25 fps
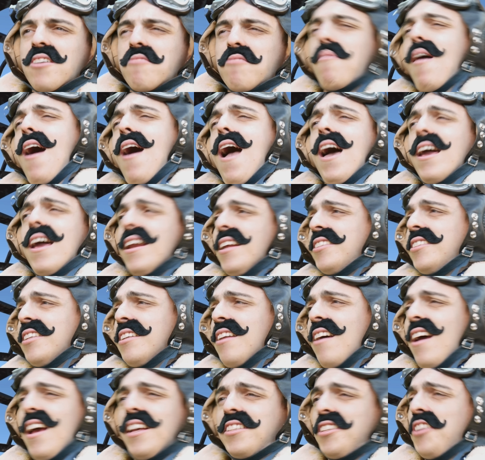Well, is
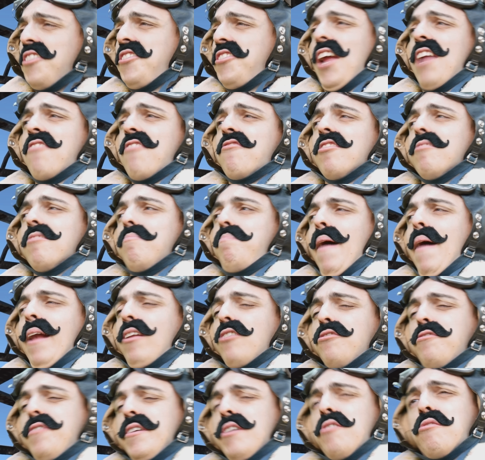it general
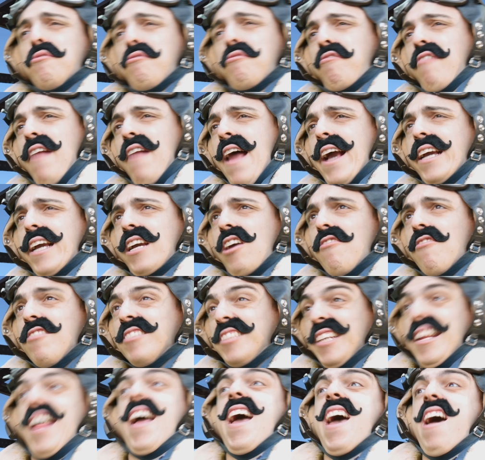battlefield flak or
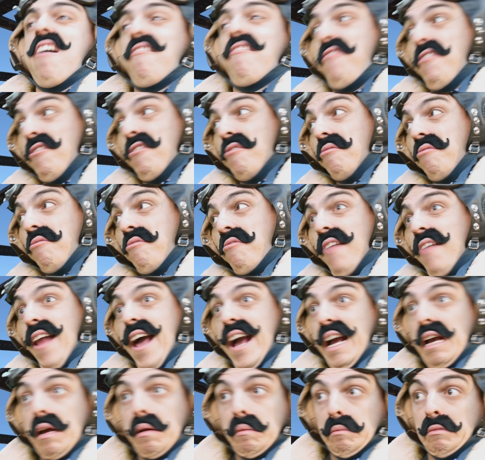is it airfield
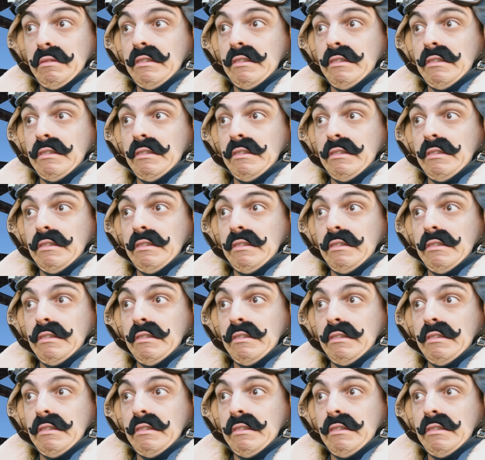flak?